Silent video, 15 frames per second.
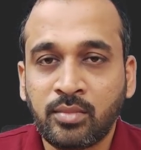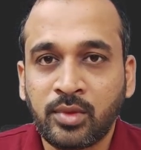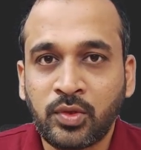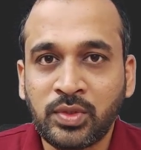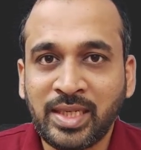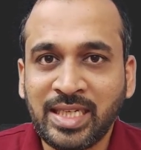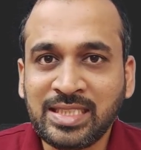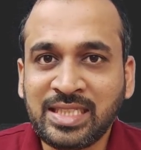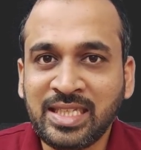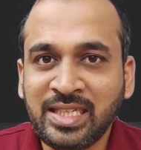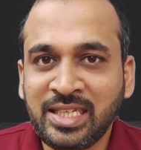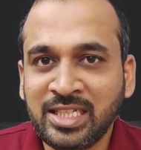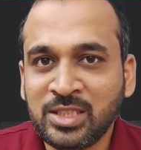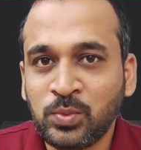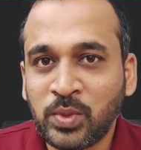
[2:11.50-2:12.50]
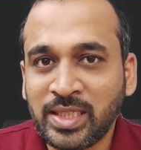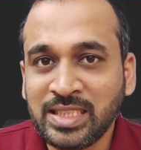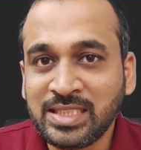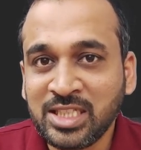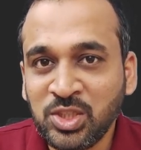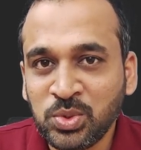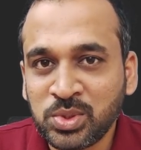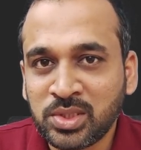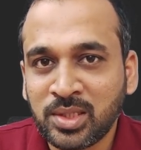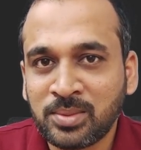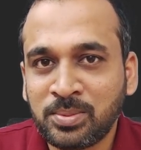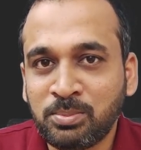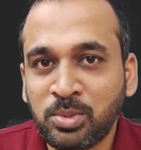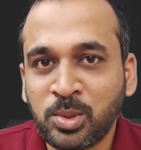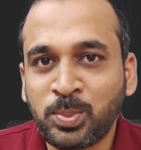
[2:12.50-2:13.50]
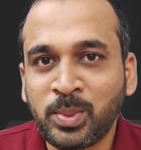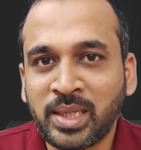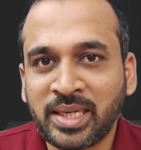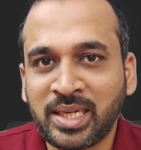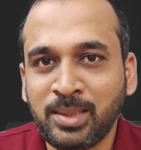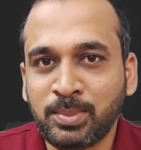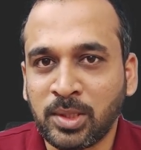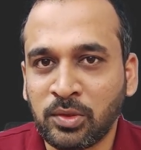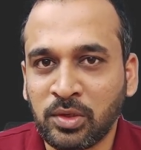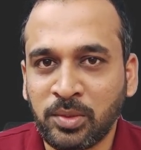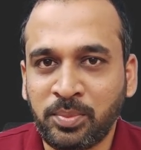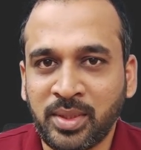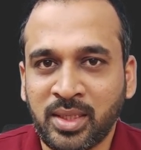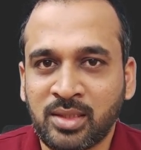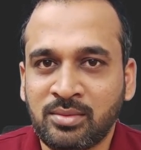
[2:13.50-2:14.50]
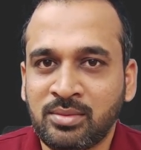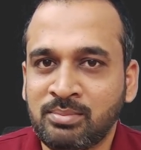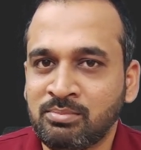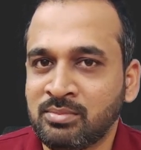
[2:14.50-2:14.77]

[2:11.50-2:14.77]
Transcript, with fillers: So the next thing here is, what is the use of bookmark in Power B I?